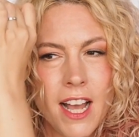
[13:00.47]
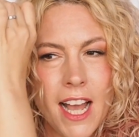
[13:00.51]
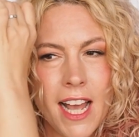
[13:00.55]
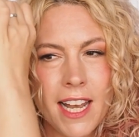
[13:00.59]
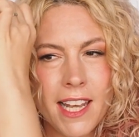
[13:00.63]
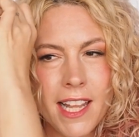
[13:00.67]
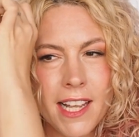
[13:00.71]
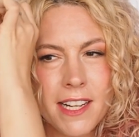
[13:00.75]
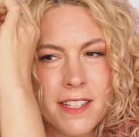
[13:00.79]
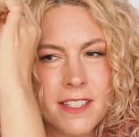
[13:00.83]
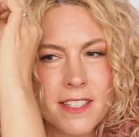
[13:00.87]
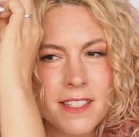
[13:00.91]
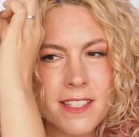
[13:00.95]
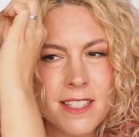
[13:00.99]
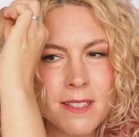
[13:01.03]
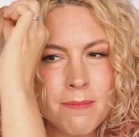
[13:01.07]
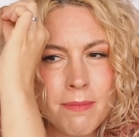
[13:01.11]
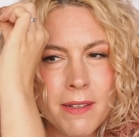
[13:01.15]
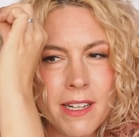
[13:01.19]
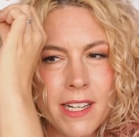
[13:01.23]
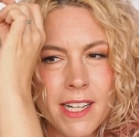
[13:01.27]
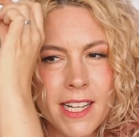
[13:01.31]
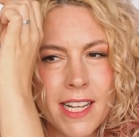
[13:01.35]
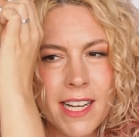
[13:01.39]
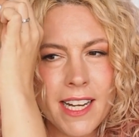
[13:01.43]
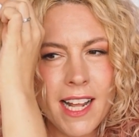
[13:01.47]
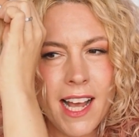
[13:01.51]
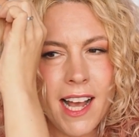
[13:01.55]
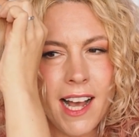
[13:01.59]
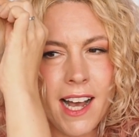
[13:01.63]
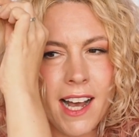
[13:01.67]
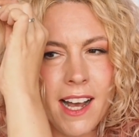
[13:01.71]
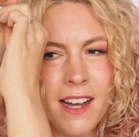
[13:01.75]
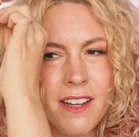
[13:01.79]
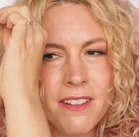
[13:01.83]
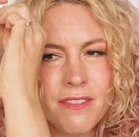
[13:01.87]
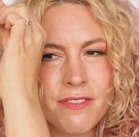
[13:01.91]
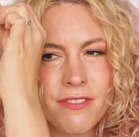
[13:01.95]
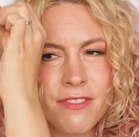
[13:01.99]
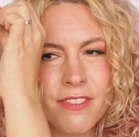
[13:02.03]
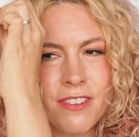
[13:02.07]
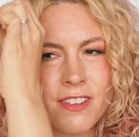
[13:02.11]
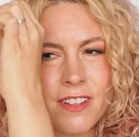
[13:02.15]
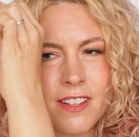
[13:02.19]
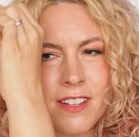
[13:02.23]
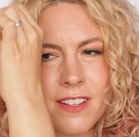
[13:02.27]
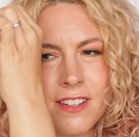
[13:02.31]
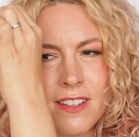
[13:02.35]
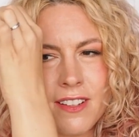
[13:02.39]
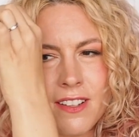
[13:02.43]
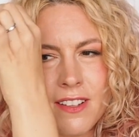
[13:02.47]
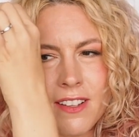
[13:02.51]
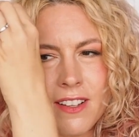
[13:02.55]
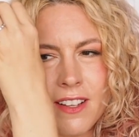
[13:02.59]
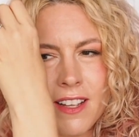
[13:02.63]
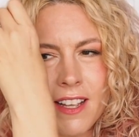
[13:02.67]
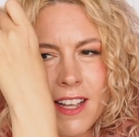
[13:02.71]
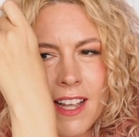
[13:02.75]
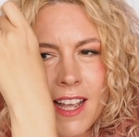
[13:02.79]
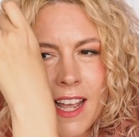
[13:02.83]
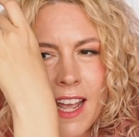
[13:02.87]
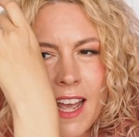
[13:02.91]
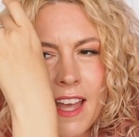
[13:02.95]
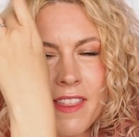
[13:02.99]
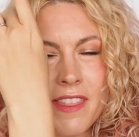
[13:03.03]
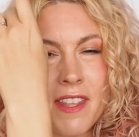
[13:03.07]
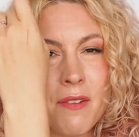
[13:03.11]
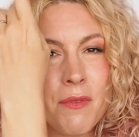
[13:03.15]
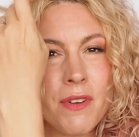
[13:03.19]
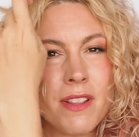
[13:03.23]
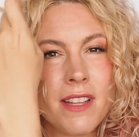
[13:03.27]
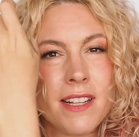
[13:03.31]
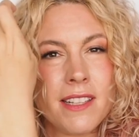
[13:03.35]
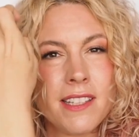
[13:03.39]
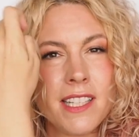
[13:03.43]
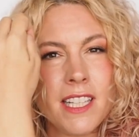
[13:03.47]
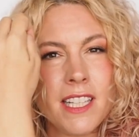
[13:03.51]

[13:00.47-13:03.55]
I like to split it in half, and then with a